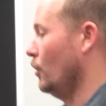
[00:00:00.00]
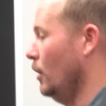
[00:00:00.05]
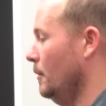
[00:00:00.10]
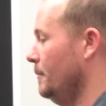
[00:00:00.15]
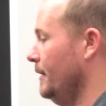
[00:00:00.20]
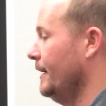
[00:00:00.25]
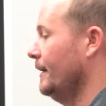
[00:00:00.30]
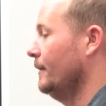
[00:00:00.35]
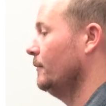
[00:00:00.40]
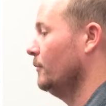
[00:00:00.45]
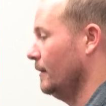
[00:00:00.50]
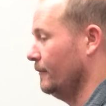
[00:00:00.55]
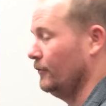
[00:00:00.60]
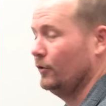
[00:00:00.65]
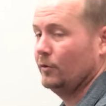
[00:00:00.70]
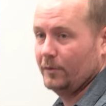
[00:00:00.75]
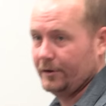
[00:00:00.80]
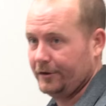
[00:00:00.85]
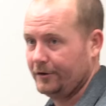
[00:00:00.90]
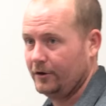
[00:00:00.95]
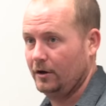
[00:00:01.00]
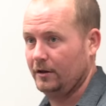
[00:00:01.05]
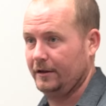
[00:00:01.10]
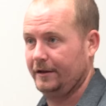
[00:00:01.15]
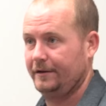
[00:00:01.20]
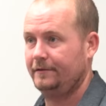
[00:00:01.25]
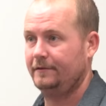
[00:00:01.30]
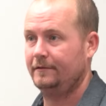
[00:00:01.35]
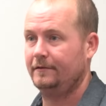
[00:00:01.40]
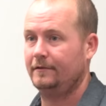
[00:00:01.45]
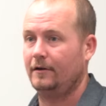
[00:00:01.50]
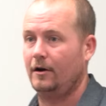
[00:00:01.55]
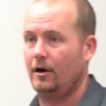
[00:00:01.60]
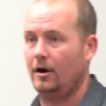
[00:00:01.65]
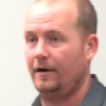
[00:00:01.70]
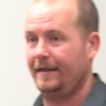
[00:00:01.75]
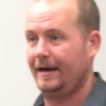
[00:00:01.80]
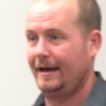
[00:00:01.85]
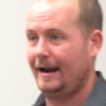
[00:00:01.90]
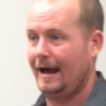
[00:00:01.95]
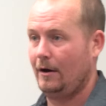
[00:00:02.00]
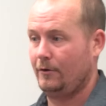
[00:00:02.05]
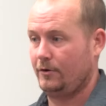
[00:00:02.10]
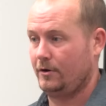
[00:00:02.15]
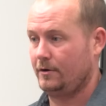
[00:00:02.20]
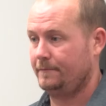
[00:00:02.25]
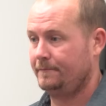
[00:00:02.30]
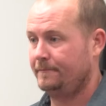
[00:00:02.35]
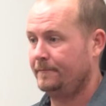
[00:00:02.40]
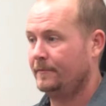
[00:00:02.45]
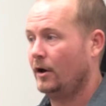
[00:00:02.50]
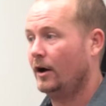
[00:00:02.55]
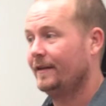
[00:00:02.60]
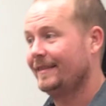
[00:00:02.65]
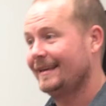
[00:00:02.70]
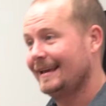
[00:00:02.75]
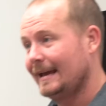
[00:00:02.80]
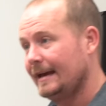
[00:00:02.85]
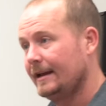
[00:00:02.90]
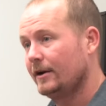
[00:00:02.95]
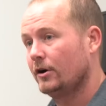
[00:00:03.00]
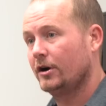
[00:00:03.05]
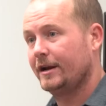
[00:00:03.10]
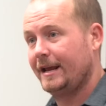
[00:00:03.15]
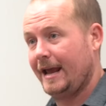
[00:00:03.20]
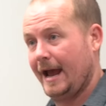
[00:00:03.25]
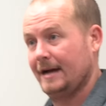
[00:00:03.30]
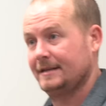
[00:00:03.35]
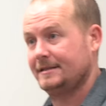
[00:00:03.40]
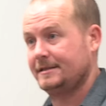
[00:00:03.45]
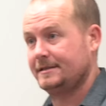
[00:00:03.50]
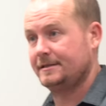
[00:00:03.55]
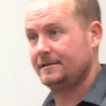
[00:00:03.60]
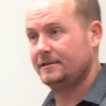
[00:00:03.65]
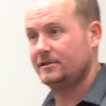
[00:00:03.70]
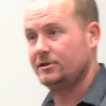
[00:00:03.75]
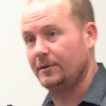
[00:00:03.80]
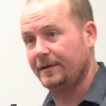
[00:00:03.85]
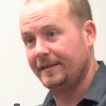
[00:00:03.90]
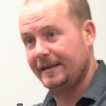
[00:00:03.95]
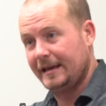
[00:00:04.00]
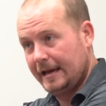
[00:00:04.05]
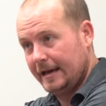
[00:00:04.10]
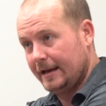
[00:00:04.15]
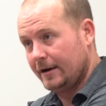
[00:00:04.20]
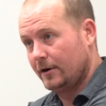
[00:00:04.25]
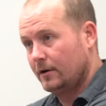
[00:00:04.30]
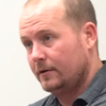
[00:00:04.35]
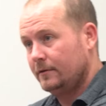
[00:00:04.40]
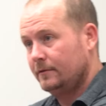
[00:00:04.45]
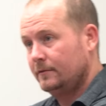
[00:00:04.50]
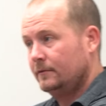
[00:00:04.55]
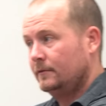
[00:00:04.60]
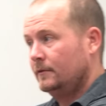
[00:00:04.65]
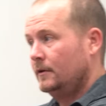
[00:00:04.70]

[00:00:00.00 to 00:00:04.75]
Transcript: drawband, whatever you want to call it, on that outer. On the inner, yes. So on the inner,